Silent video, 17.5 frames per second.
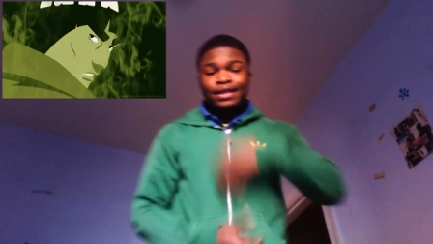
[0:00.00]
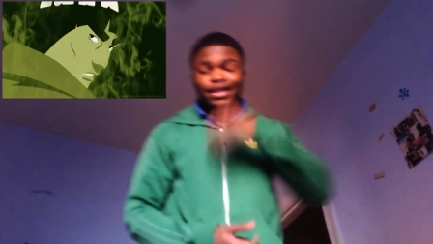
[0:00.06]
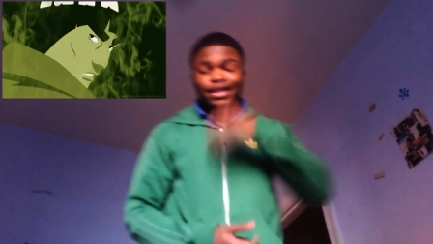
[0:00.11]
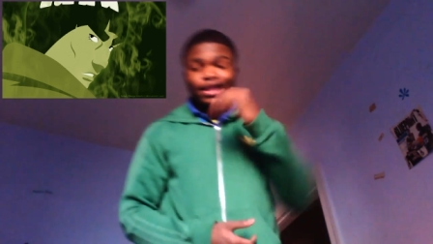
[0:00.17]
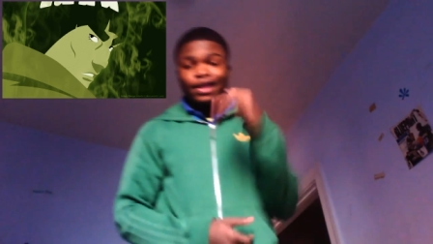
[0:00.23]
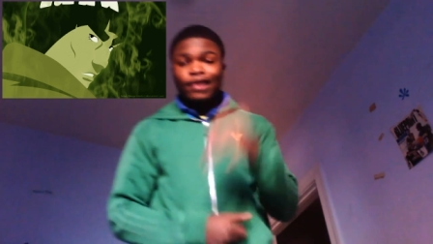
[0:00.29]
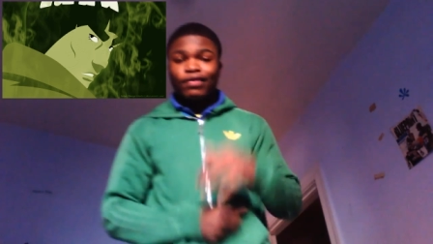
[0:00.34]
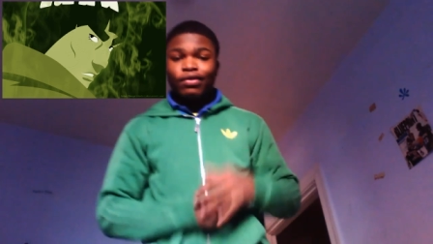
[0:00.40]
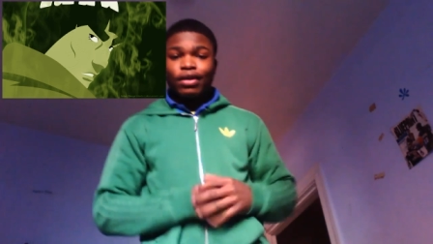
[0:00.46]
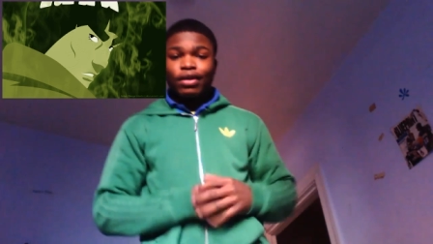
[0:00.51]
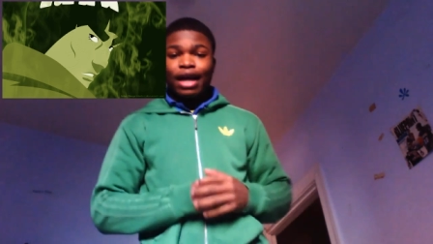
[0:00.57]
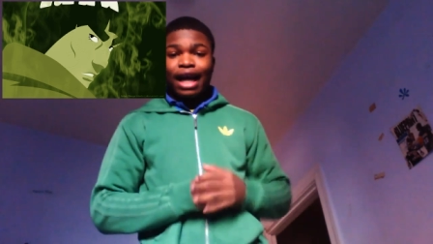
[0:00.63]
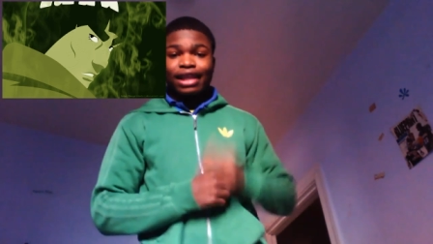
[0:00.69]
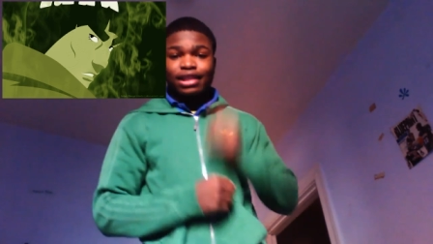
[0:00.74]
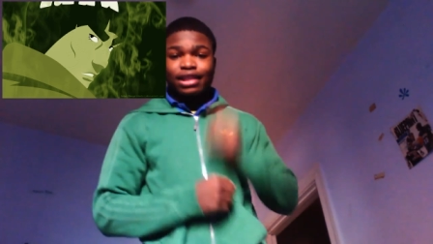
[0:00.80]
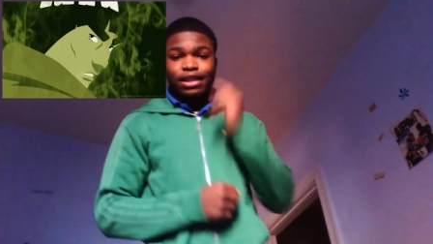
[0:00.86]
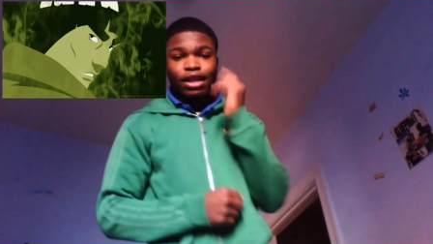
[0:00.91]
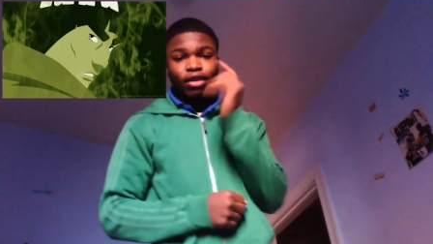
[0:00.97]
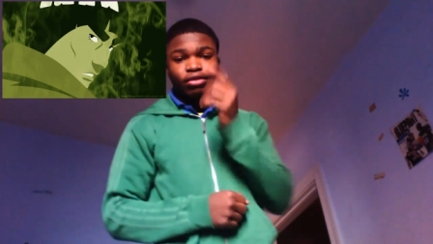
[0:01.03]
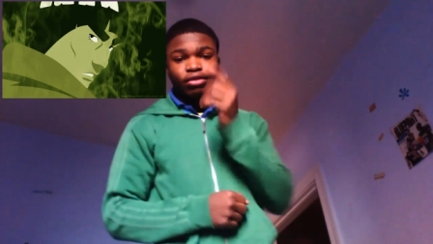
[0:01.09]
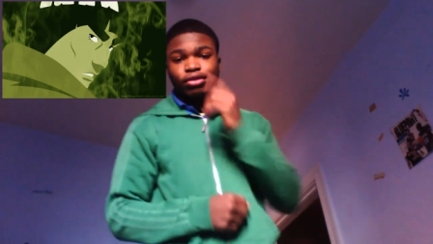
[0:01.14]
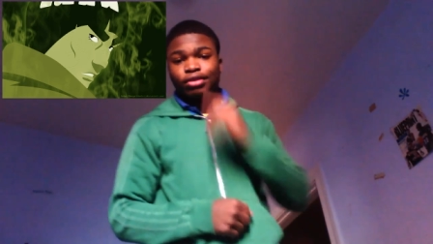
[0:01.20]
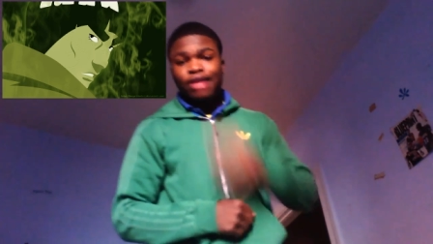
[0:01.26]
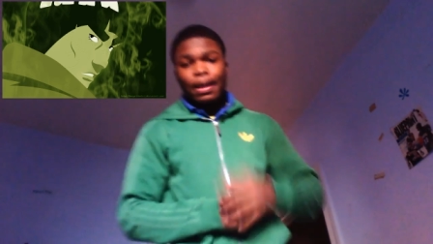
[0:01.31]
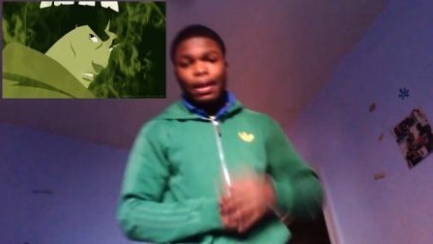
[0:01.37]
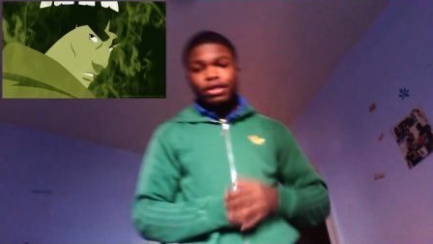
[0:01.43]
to give you guys
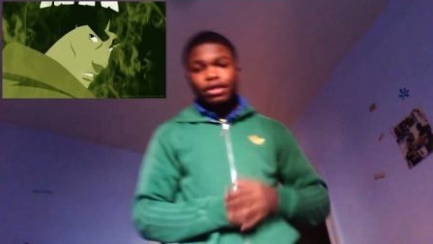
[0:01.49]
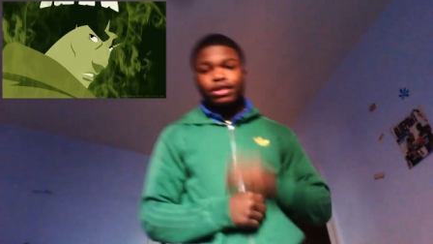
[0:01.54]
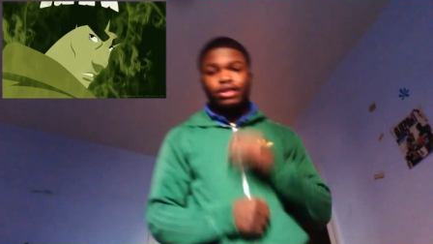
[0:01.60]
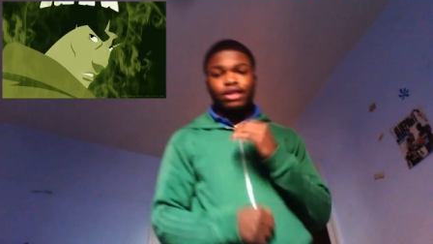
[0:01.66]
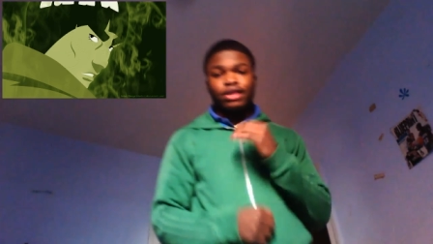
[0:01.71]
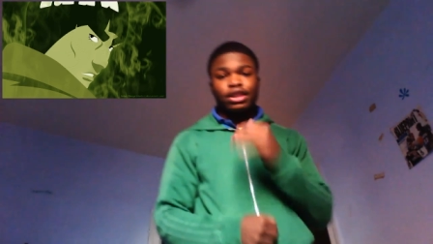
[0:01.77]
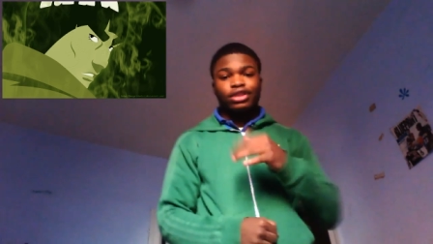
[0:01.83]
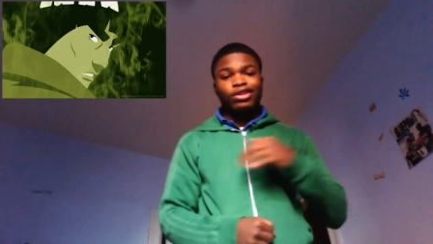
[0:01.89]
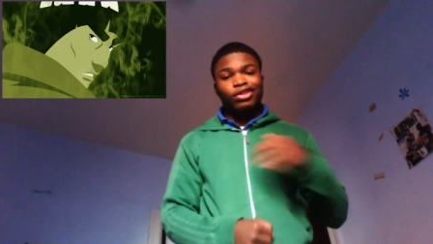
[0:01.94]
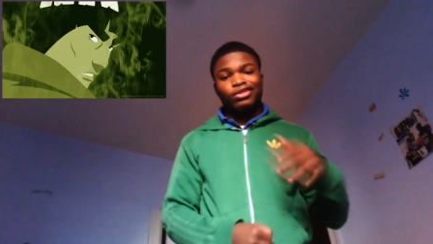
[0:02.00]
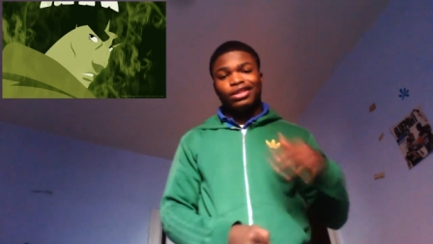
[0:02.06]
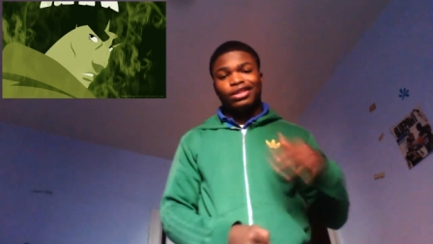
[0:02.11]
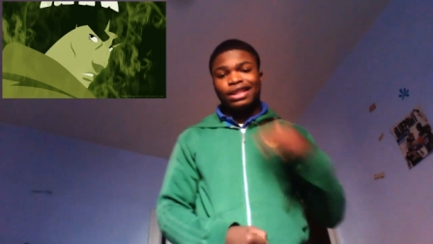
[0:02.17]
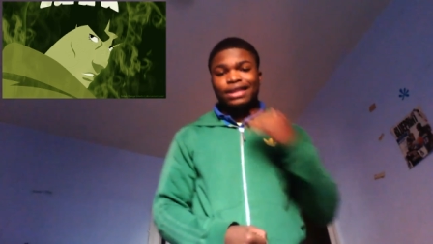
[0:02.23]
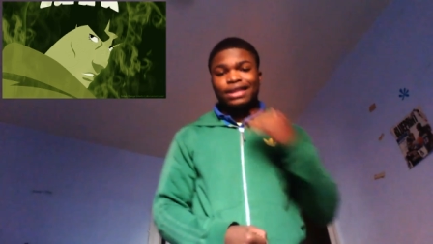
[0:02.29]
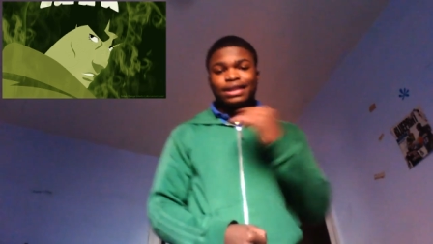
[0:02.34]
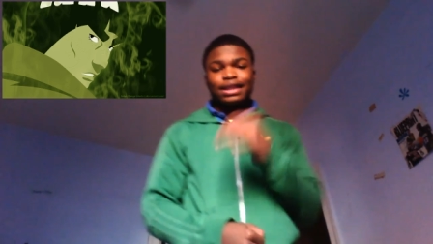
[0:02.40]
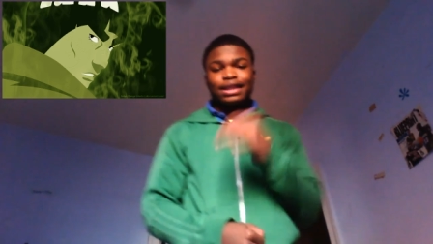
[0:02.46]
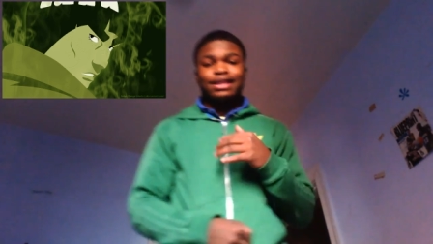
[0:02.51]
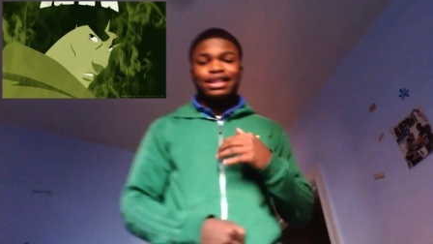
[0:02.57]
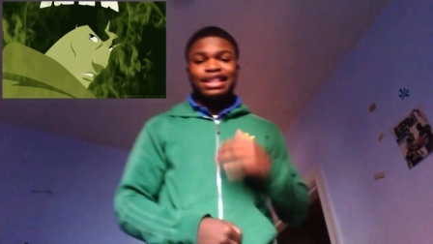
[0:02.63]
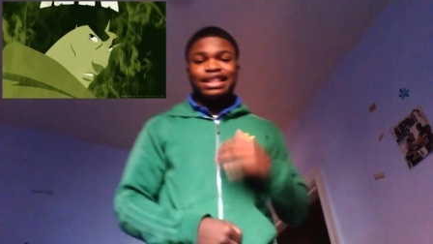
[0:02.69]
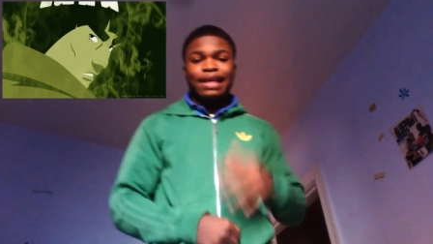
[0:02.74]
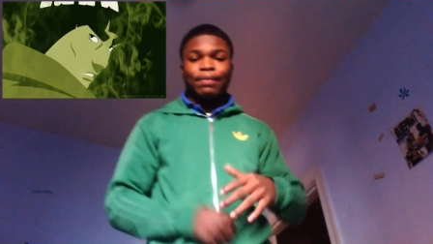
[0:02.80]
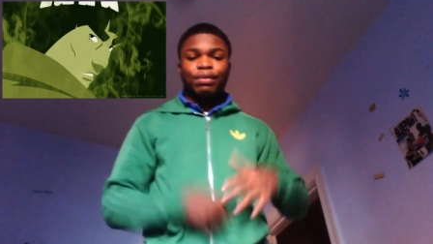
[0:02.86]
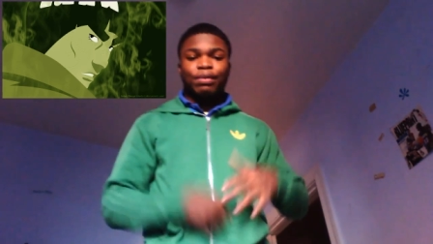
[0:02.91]
Naruto chapter six hundred
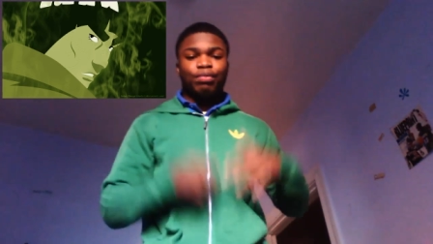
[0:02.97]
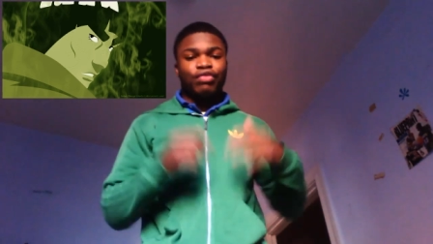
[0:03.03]
sixty-seven